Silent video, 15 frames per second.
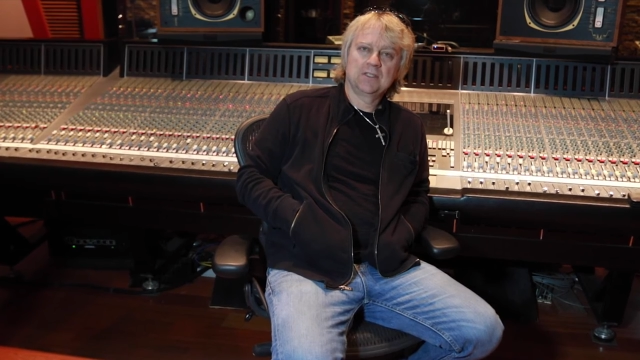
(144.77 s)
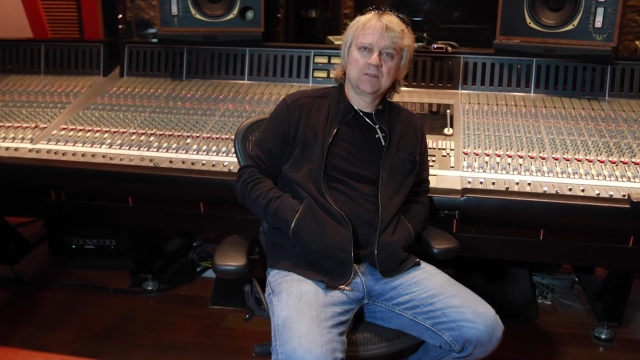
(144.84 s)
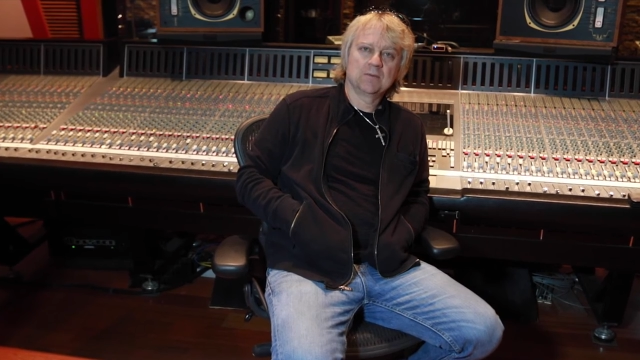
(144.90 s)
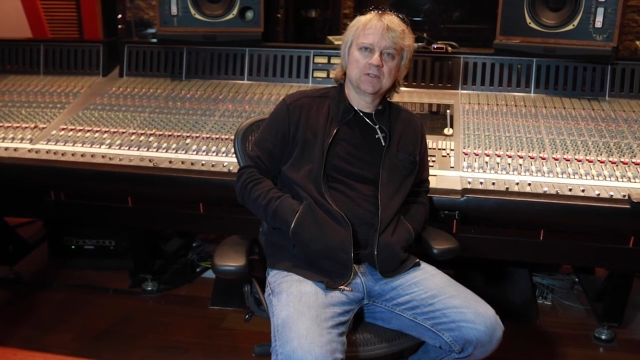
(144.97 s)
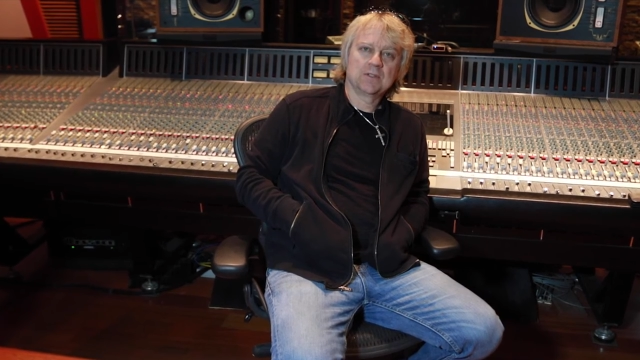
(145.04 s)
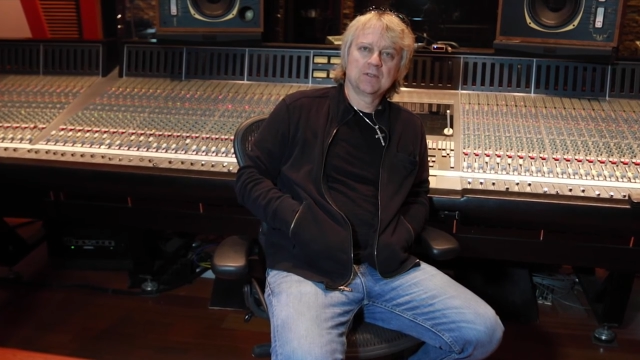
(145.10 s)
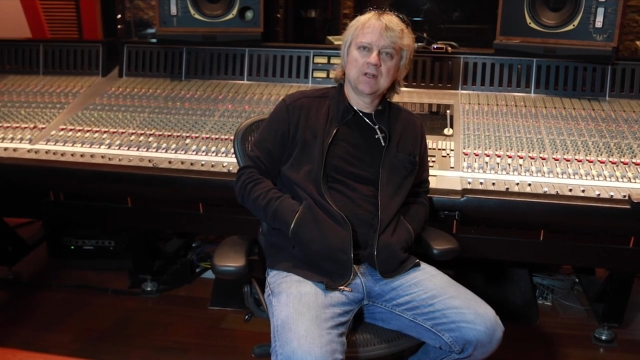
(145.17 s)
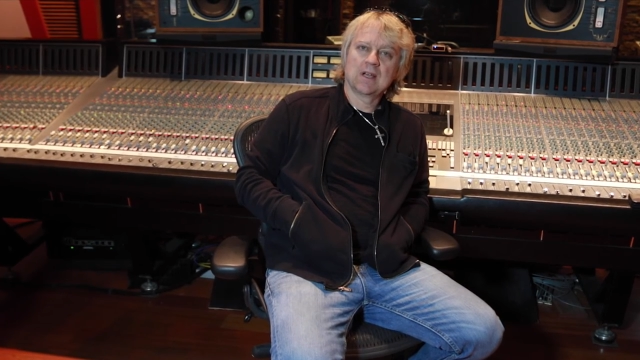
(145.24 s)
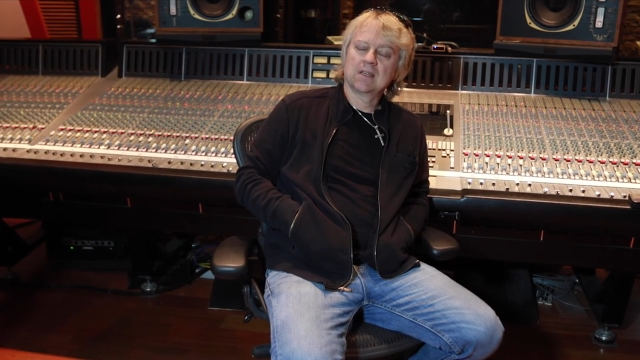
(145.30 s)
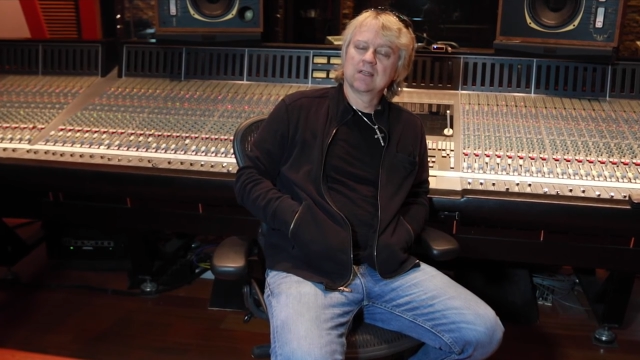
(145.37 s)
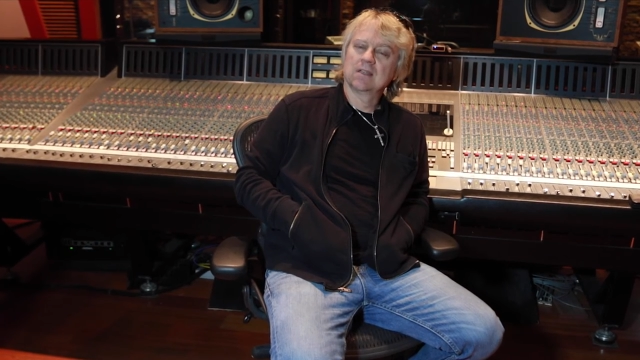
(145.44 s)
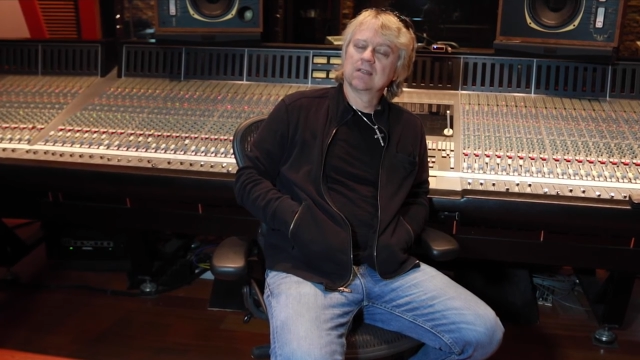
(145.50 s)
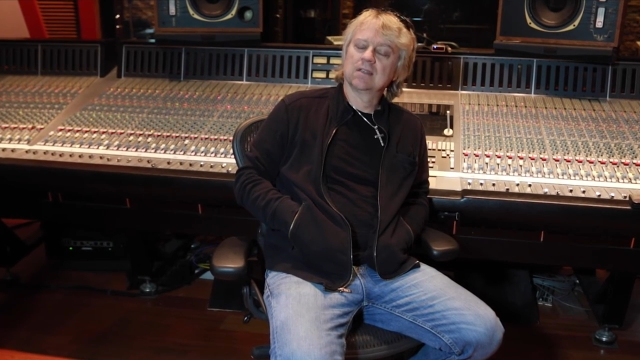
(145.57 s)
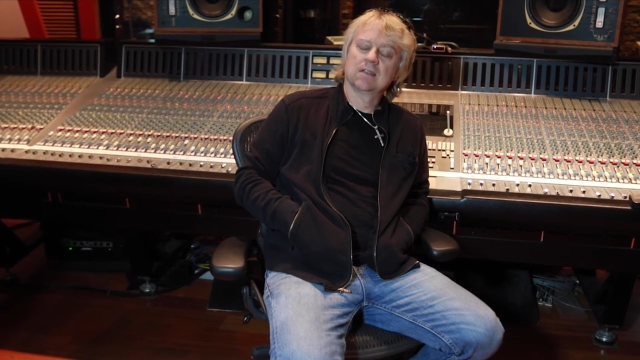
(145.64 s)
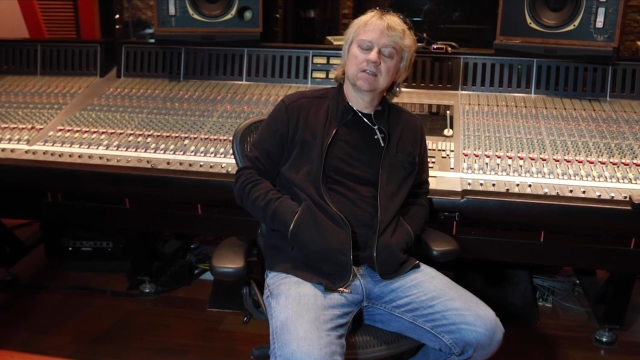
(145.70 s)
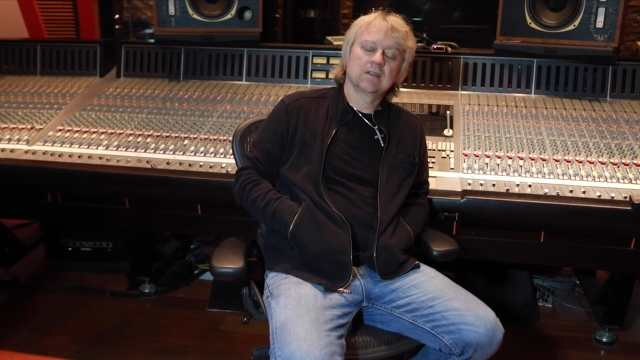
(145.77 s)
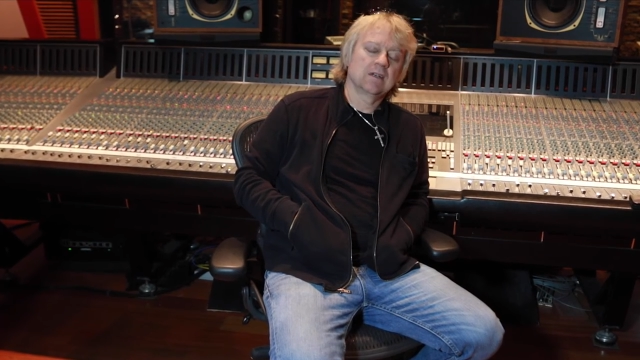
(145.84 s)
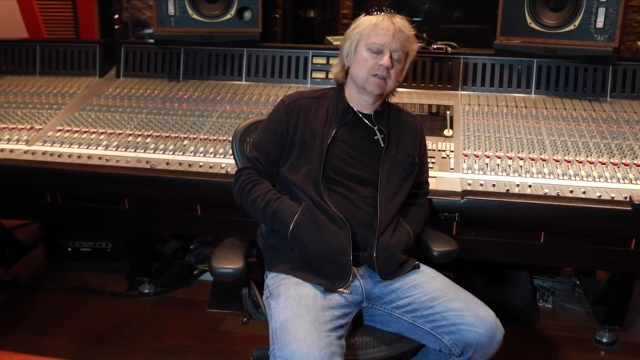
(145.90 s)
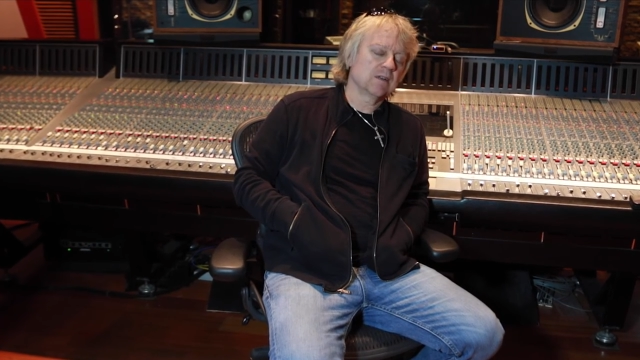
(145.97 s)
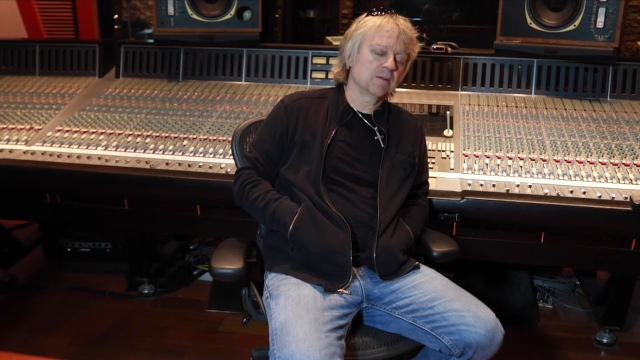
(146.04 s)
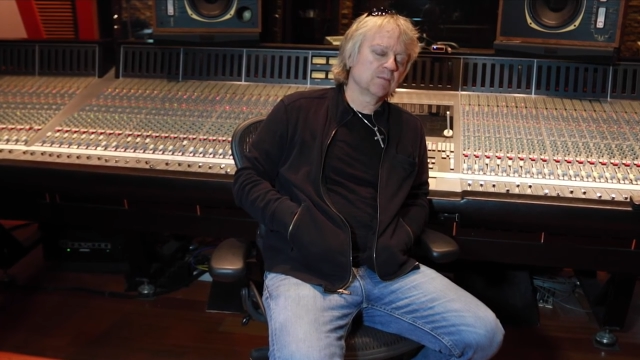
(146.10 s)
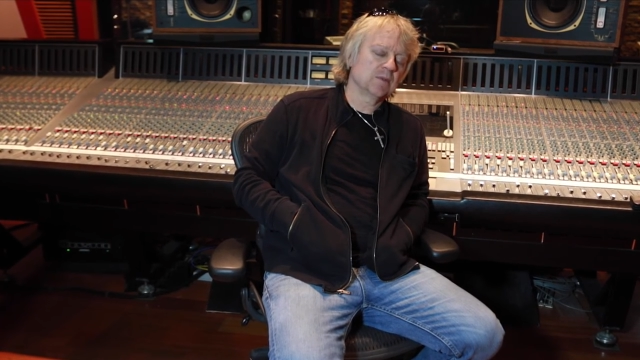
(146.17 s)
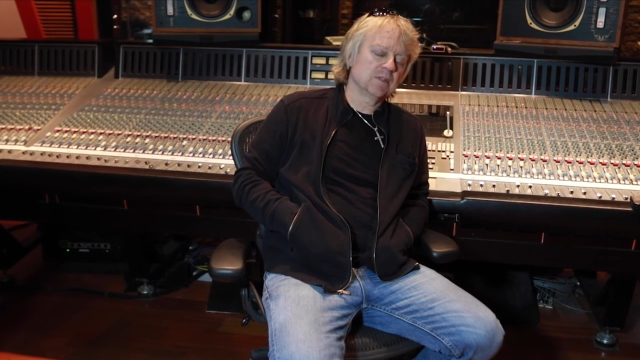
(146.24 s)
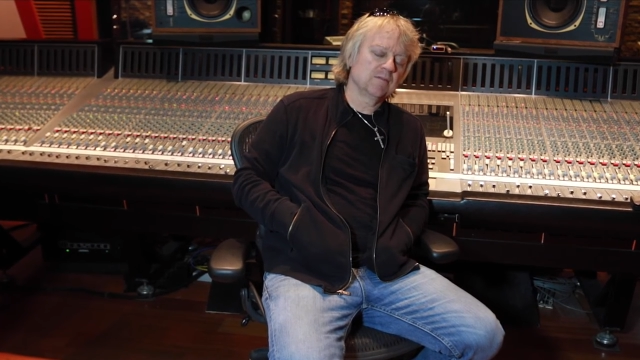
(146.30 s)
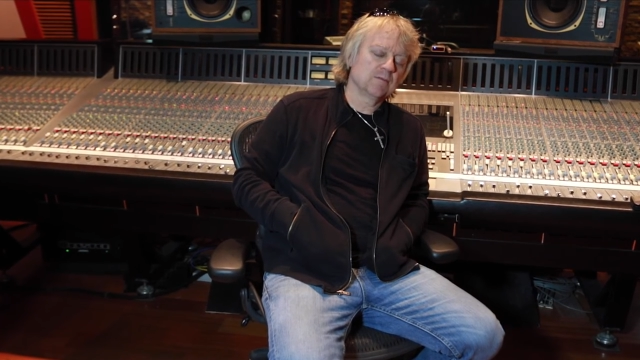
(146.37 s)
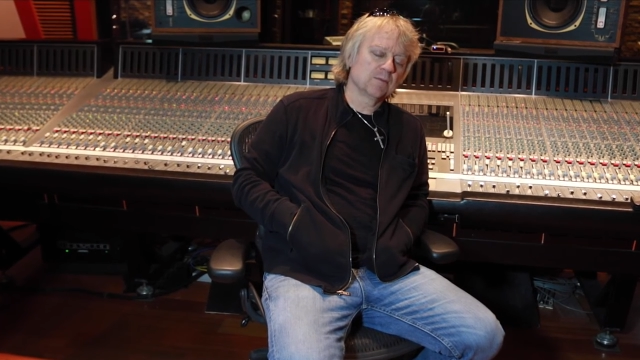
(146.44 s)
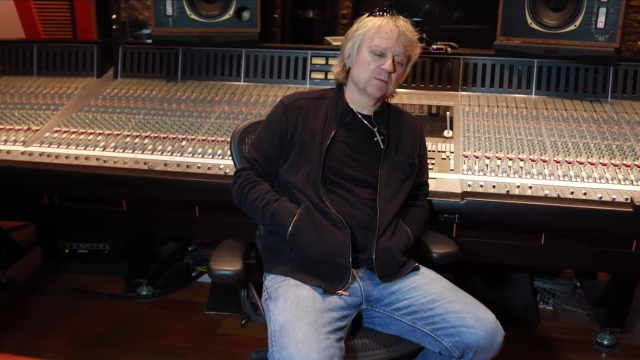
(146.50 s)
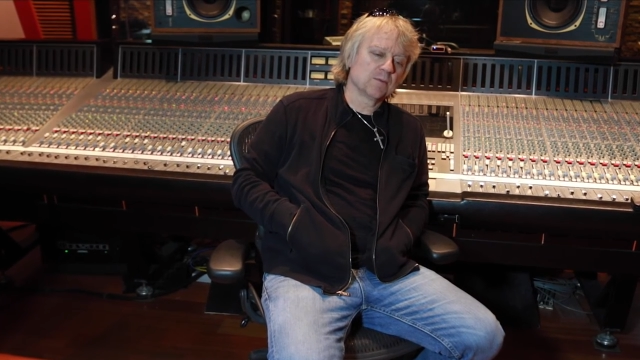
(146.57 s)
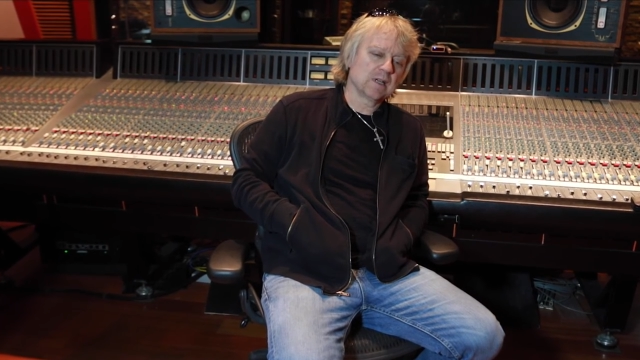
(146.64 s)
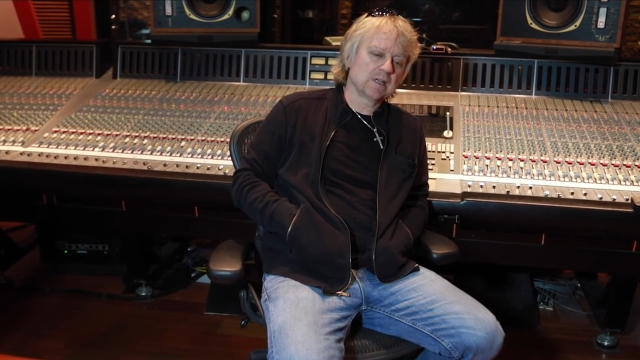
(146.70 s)
and we're tracking an
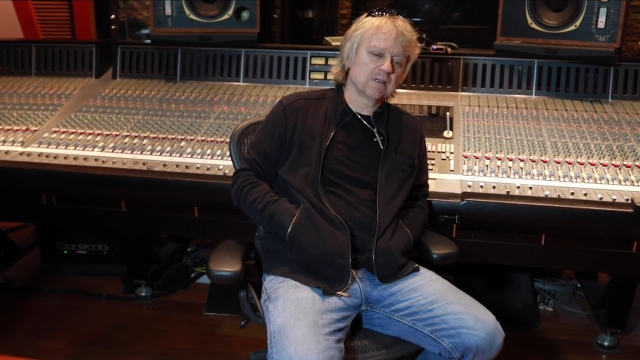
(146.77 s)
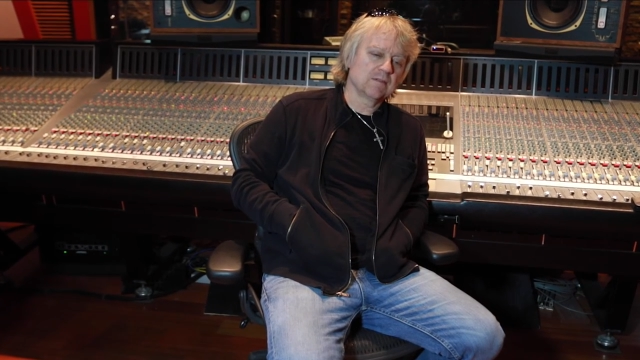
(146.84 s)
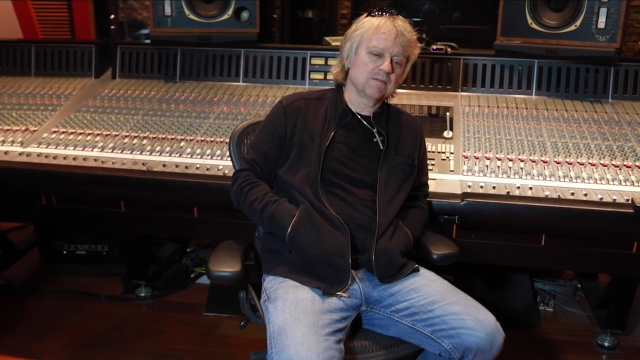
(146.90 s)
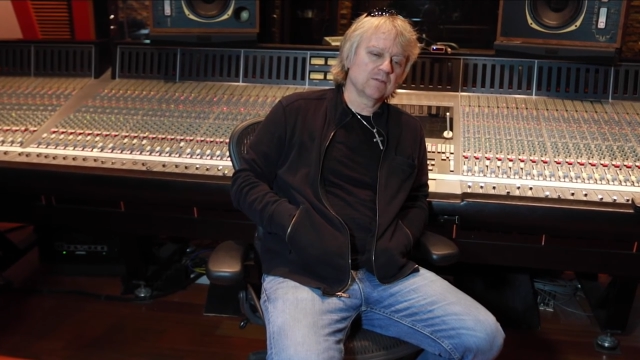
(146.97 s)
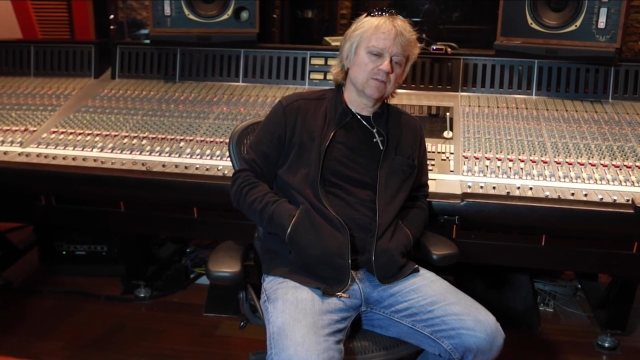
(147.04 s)
unbelievable record